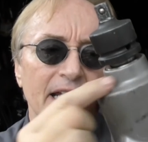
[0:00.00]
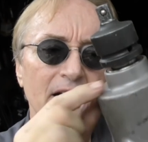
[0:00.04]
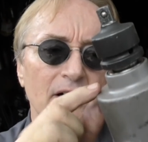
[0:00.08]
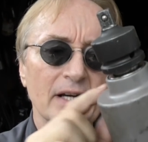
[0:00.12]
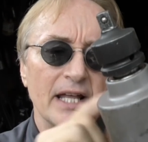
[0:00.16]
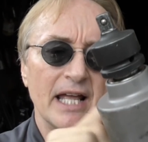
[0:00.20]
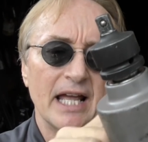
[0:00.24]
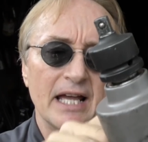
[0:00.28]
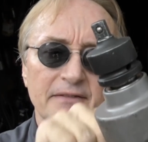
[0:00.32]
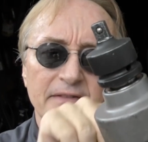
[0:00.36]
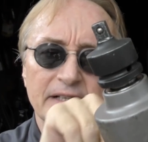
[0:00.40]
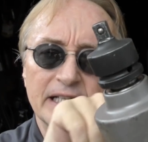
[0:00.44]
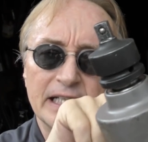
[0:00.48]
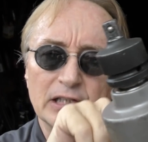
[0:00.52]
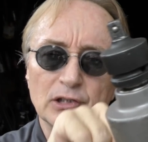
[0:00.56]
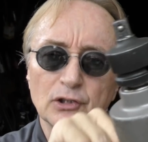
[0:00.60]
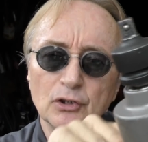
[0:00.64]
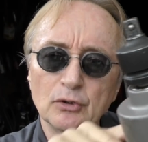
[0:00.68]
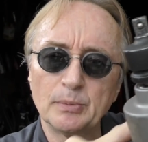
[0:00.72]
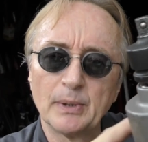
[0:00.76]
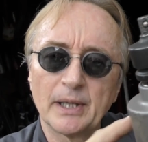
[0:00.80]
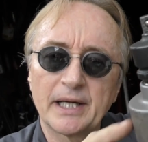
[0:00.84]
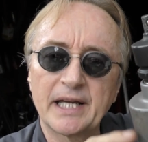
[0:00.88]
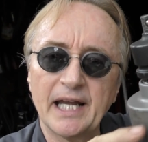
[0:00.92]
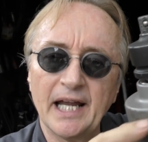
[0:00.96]
they don't have any
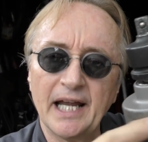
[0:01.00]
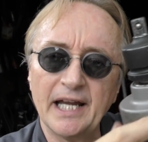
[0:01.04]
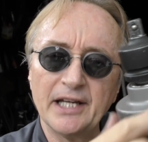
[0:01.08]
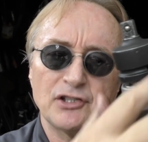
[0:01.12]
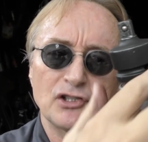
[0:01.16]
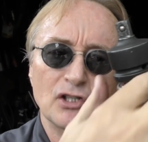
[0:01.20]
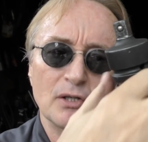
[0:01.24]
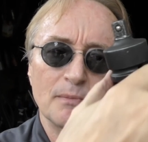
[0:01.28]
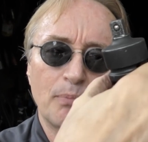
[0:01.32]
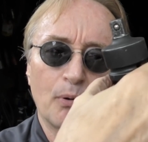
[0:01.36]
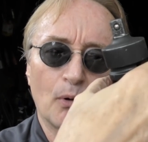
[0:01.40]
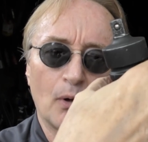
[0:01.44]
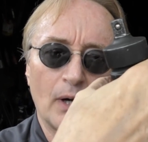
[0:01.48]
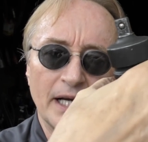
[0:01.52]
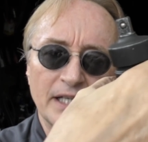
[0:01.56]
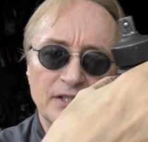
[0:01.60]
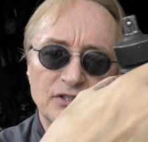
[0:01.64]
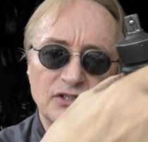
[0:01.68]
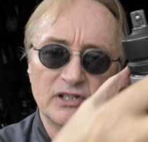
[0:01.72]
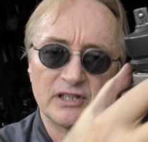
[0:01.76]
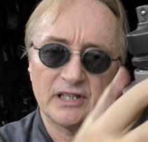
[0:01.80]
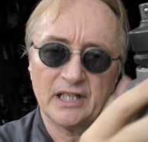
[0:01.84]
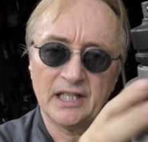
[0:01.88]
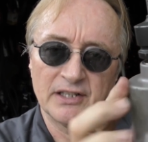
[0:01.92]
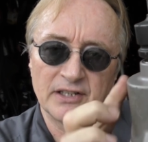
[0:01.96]
lubrication
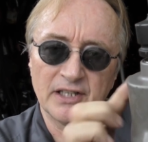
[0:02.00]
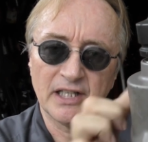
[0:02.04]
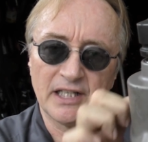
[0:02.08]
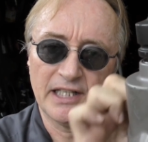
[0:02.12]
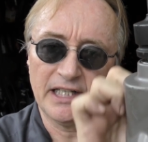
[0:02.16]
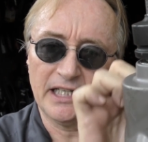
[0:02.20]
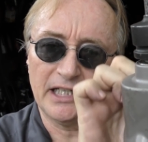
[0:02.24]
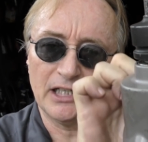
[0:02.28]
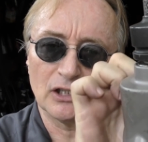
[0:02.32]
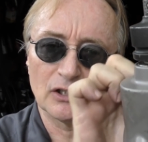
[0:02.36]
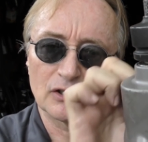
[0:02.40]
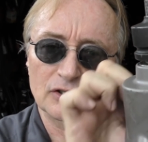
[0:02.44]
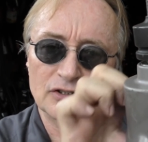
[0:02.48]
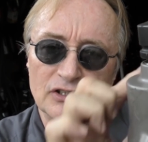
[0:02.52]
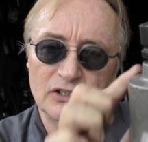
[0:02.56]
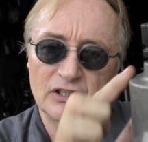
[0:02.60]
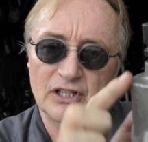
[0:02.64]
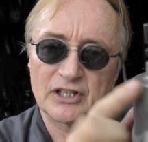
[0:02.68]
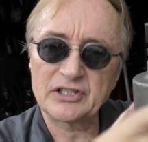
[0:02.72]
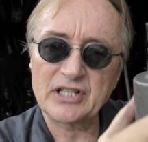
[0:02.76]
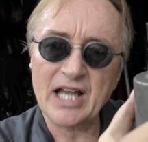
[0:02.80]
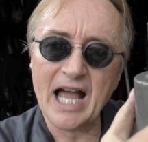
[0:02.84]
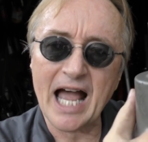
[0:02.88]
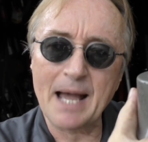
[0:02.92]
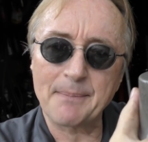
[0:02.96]
points in the gears in
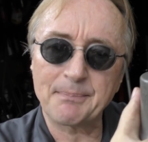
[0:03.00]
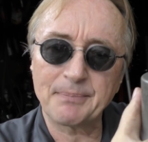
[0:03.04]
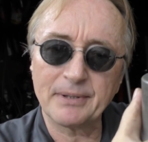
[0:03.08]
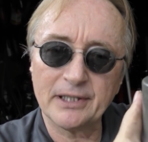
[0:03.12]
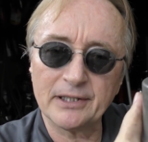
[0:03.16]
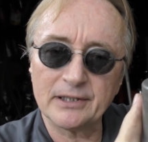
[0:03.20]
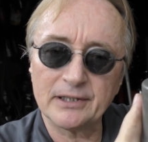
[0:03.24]
the top